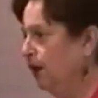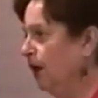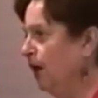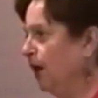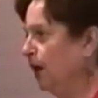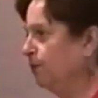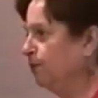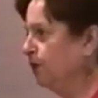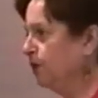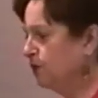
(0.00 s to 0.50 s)

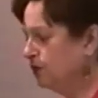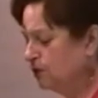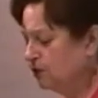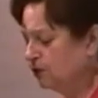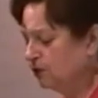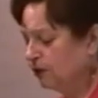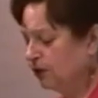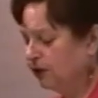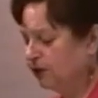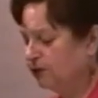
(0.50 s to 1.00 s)
A post to
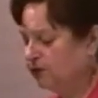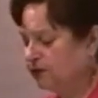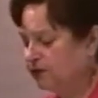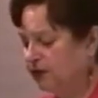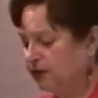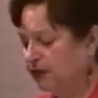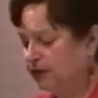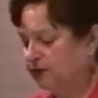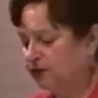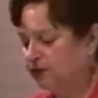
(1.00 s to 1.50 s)
a
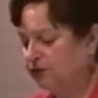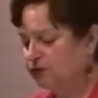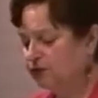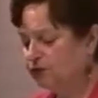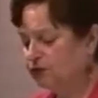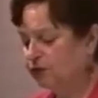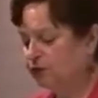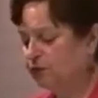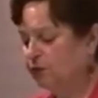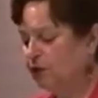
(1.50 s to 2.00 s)
Usenet news
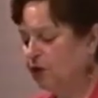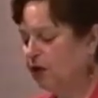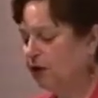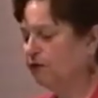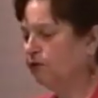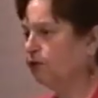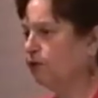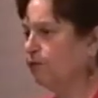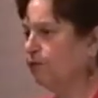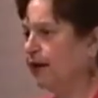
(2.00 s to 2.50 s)
group called
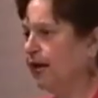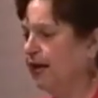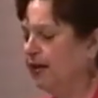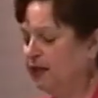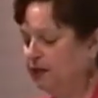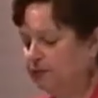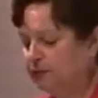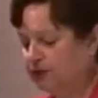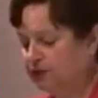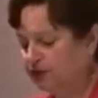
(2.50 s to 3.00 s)
for
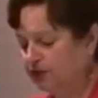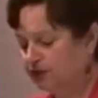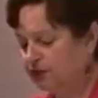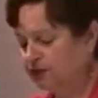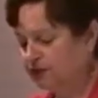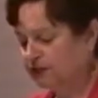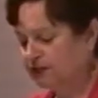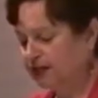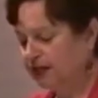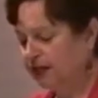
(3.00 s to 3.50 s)
banning
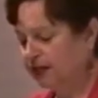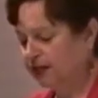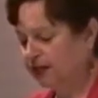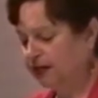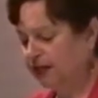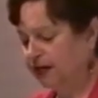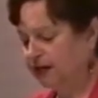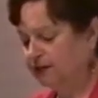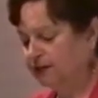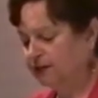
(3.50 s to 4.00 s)
materials
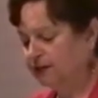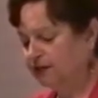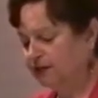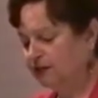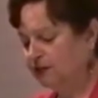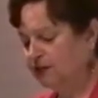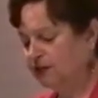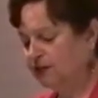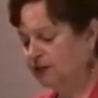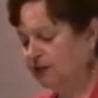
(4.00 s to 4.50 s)
handling
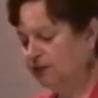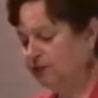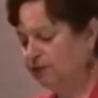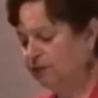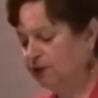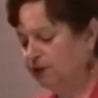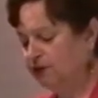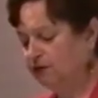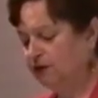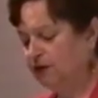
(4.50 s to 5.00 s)
activities on the
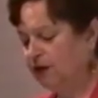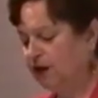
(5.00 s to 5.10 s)
moon